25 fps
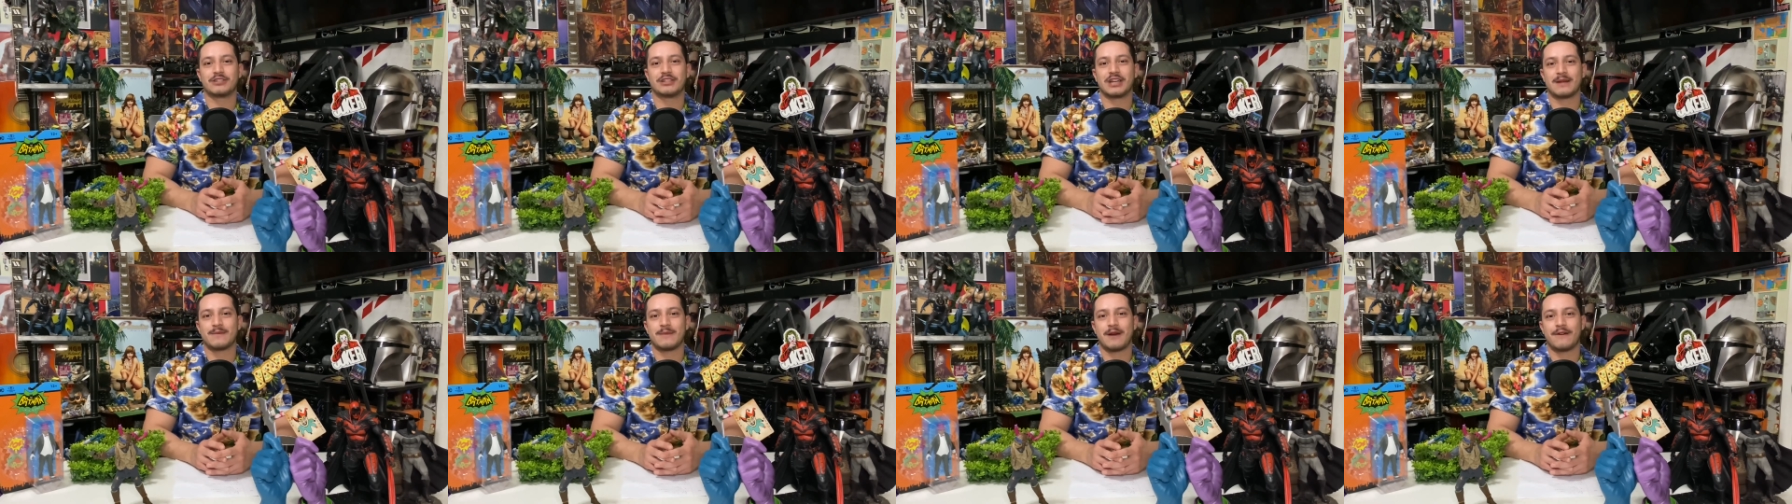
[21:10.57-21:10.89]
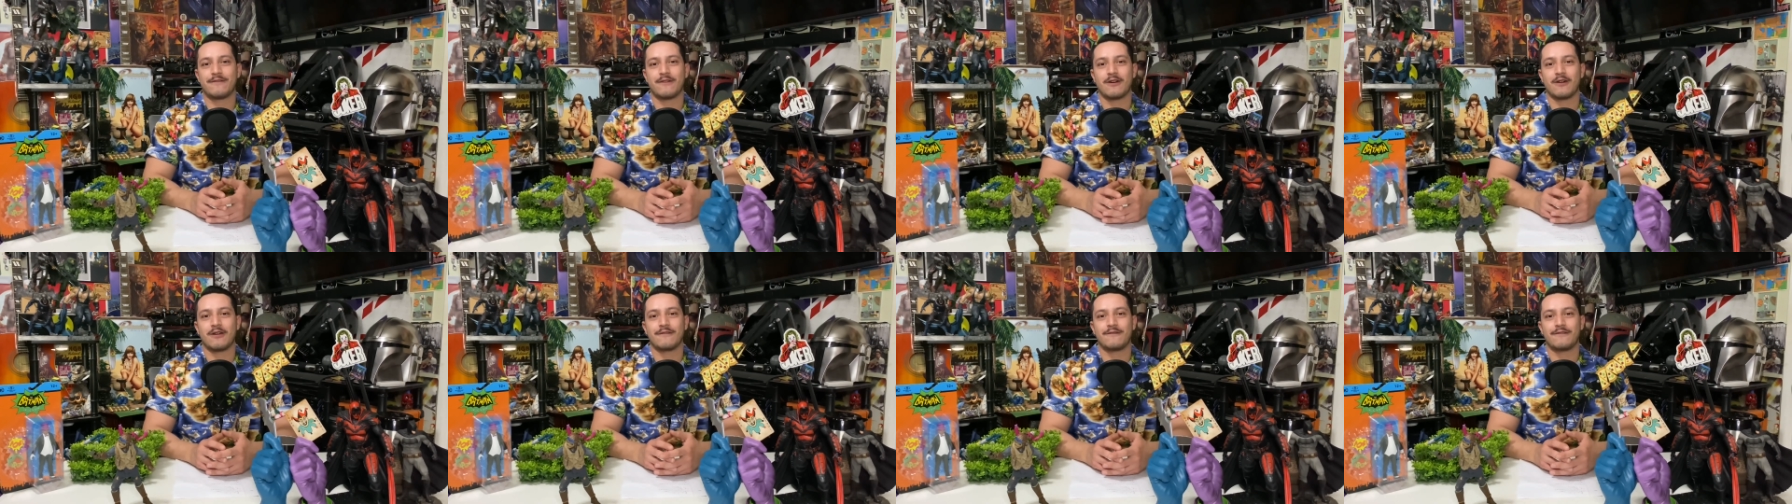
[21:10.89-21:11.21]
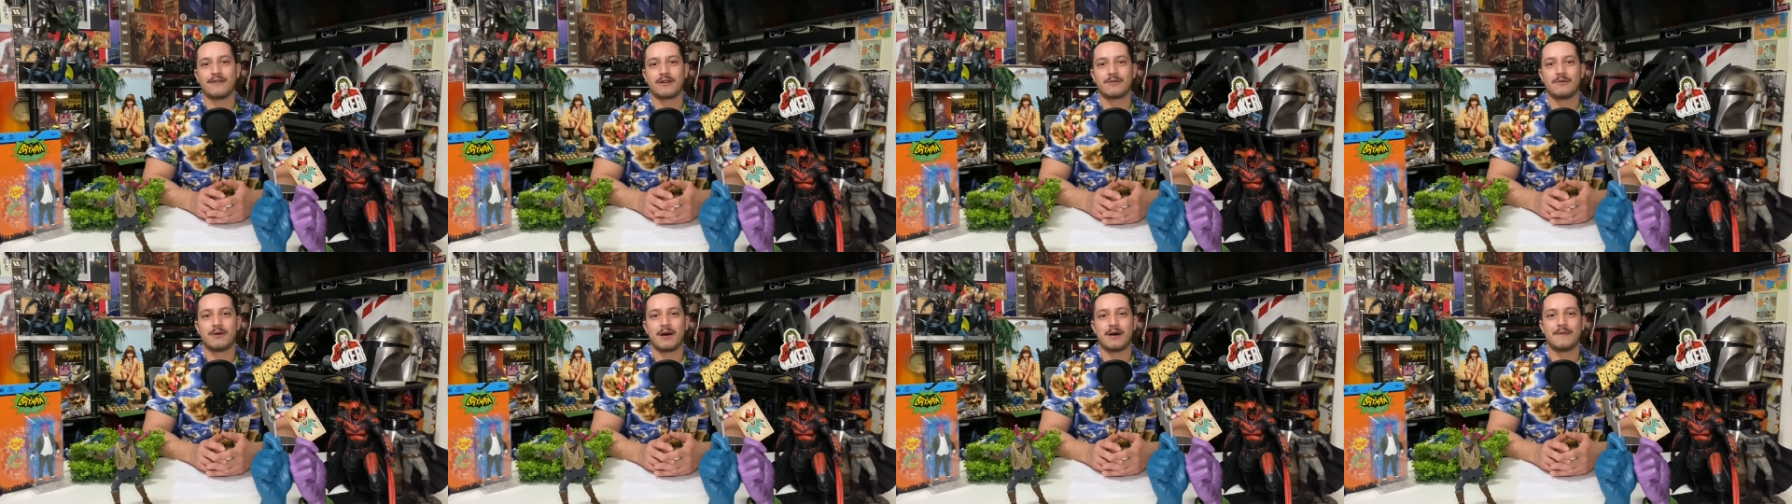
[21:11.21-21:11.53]
Check them out for all your
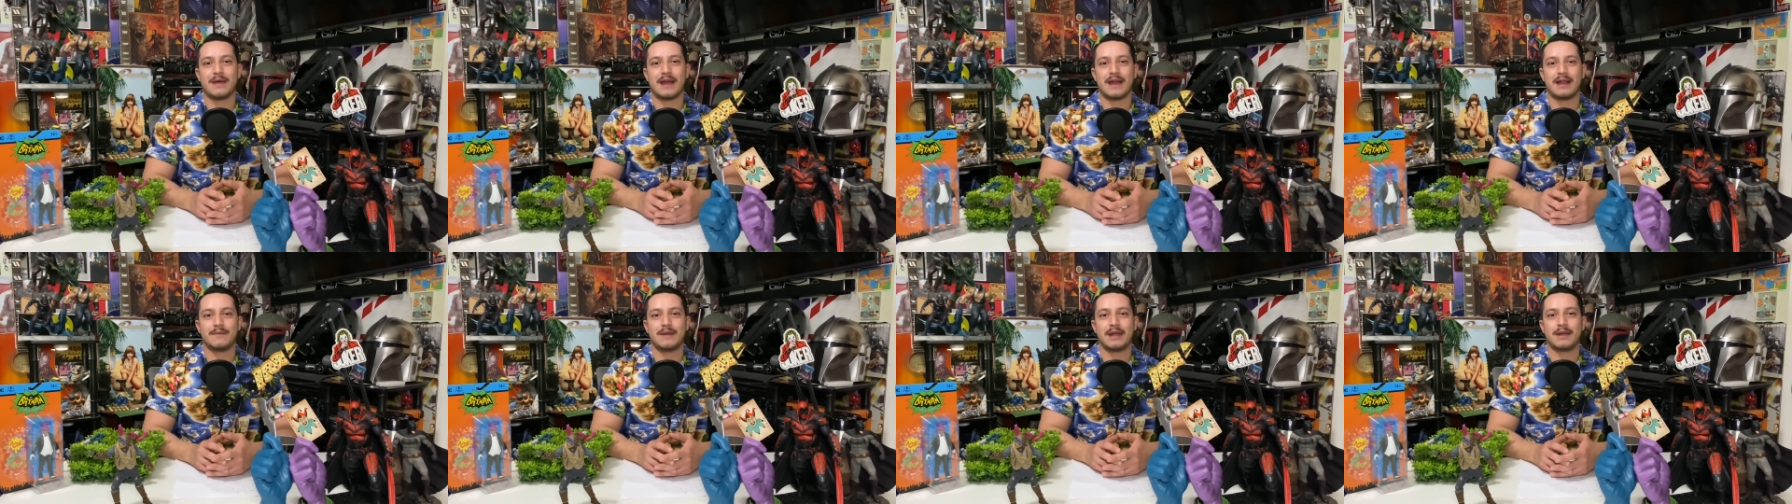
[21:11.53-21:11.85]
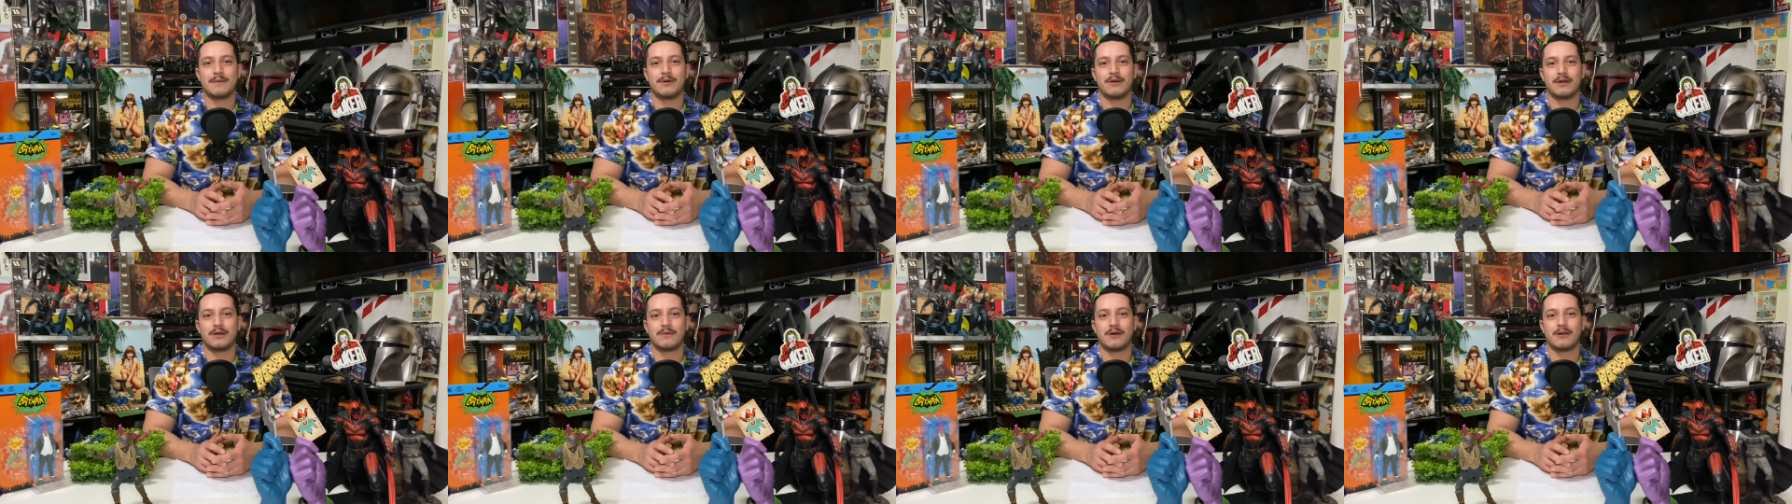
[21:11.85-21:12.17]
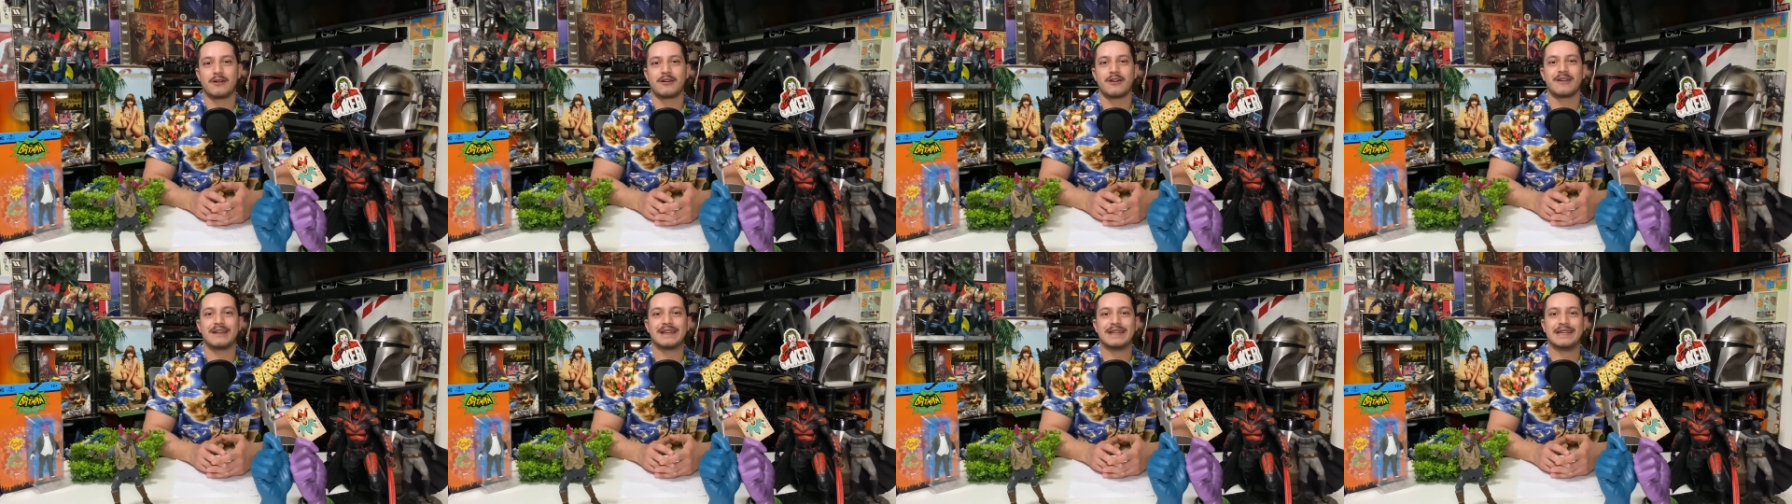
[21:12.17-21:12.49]
Funko Pop, anime, and
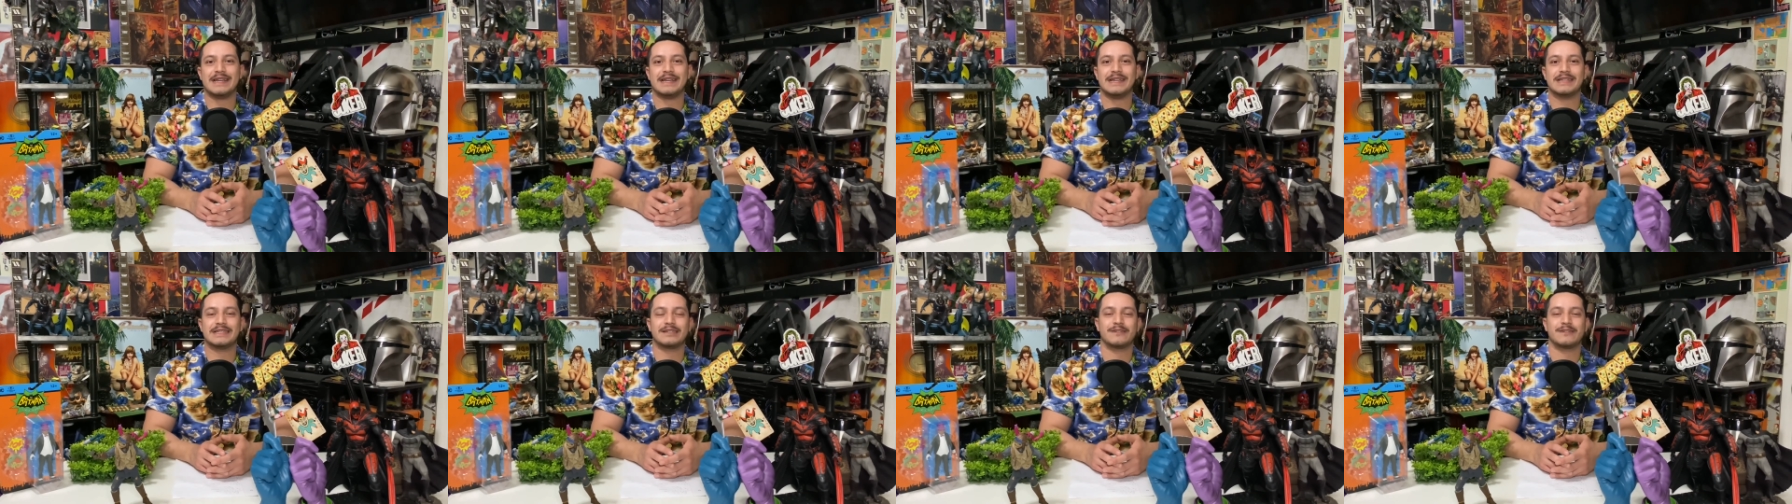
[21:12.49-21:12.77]
Pokemon card needs.